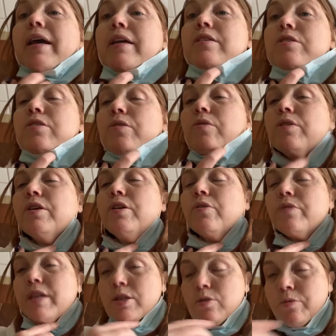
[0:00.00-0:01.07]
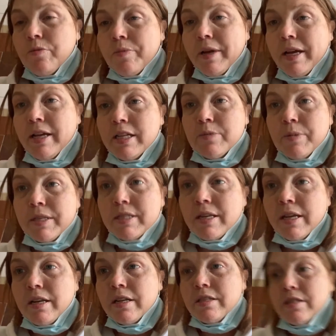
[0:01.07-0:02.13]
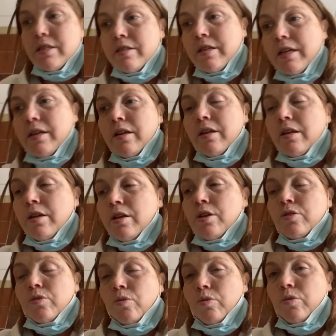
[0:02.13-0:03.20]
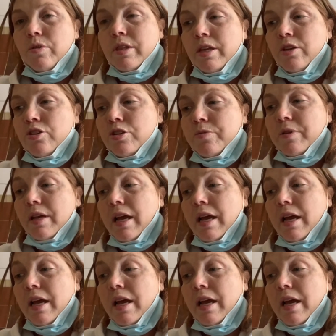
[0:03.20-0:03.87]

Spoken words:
And so, that's what my husband's head is. He's like, don't you think you should?